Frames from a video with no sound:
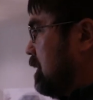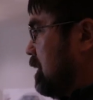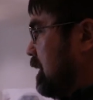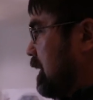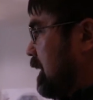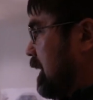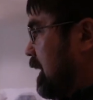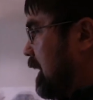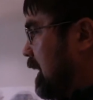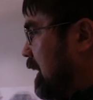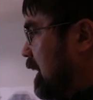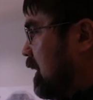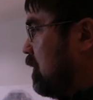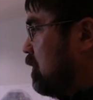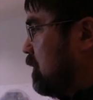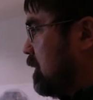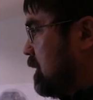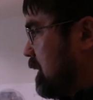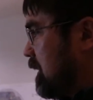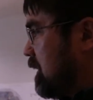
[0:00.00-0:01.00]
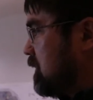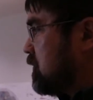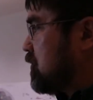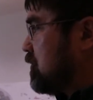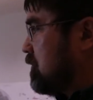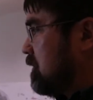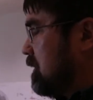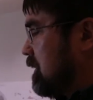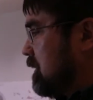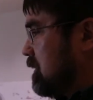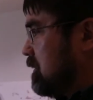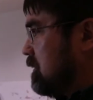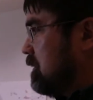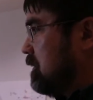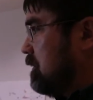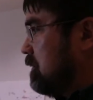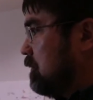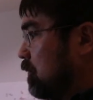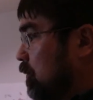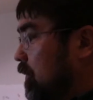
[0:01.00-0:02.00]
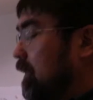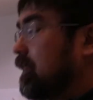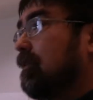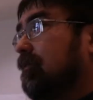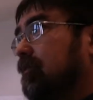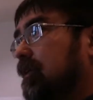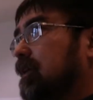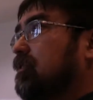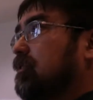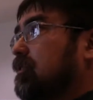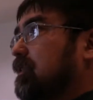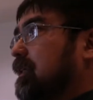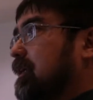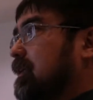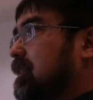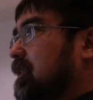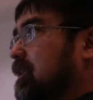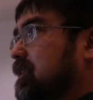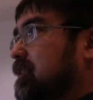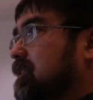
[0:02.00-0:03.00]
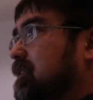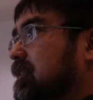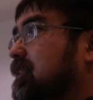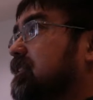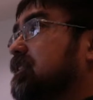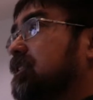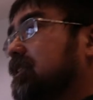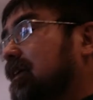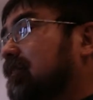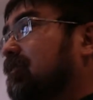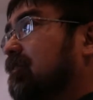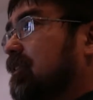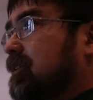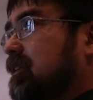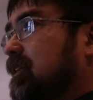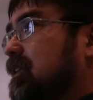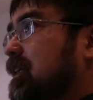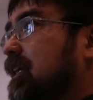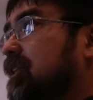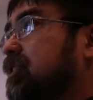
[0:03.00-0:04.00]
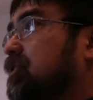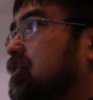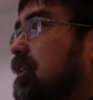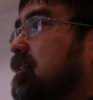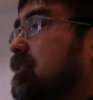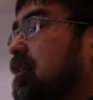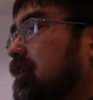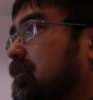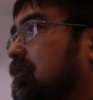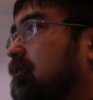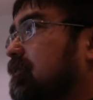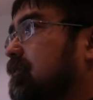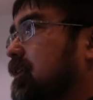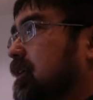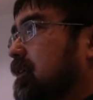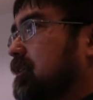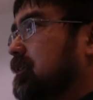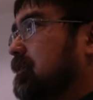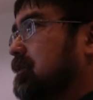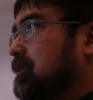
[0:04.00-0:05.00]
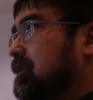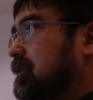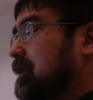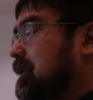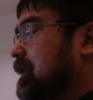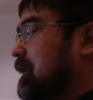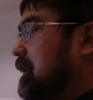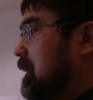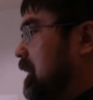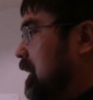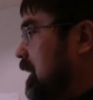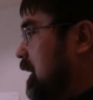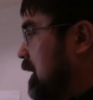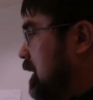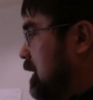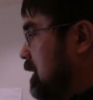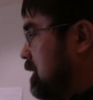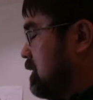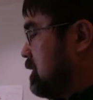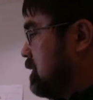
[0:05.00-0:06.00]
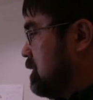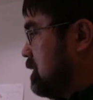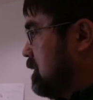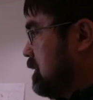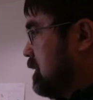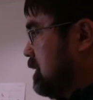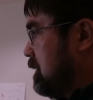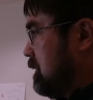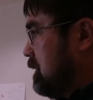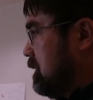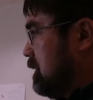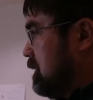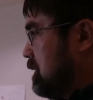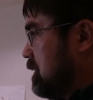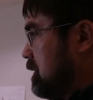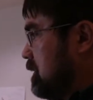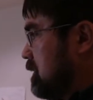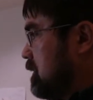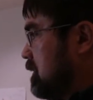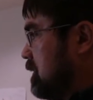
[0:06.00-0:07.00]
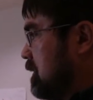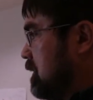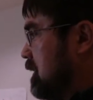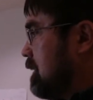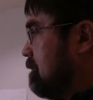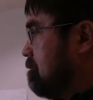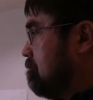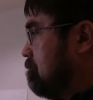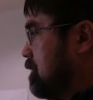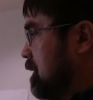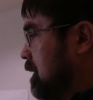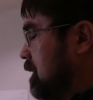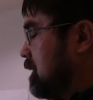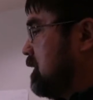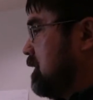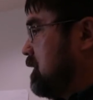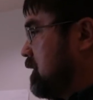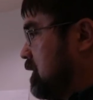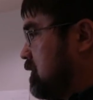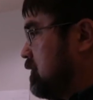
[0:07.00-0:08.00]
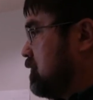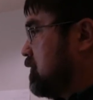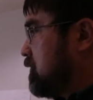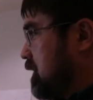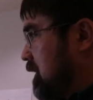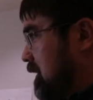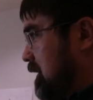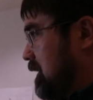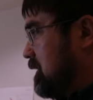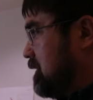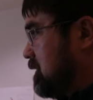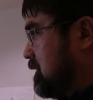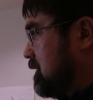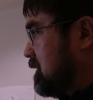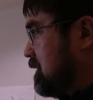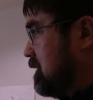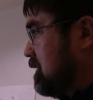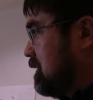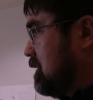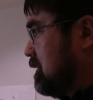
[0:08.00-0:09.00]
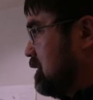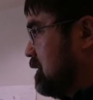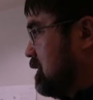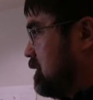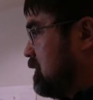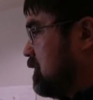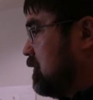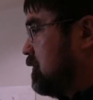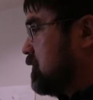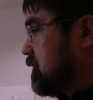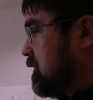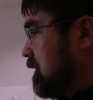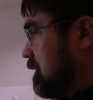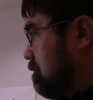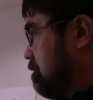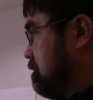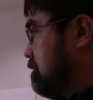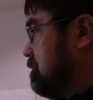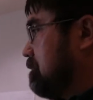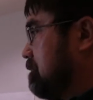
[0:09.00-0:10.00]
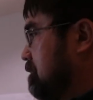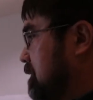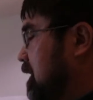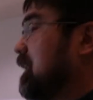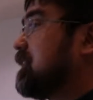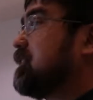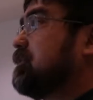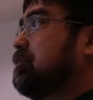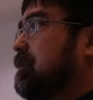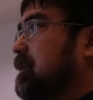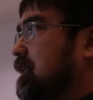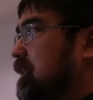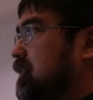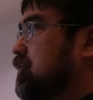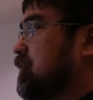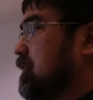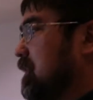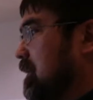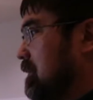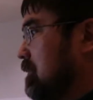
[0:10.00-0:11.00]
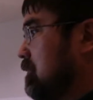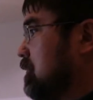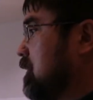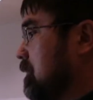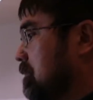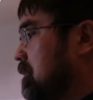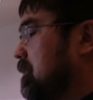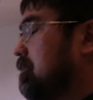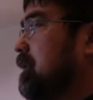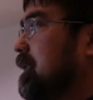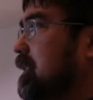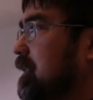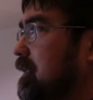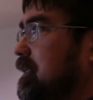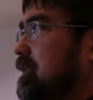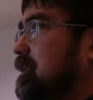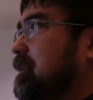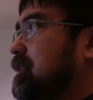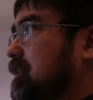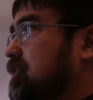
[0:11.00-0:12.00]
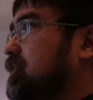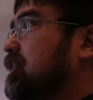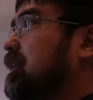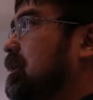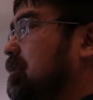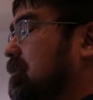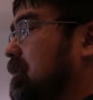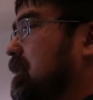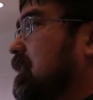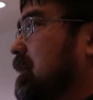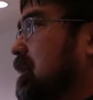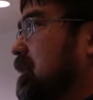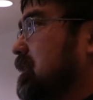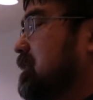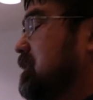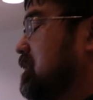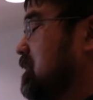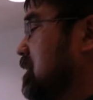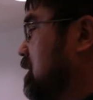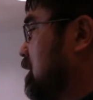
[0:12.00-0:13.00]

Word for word: how an astronaut with a vehicle like this is different than an astronaut on foot. And the ability to do science goes up exponentially with the mobility that you get with this.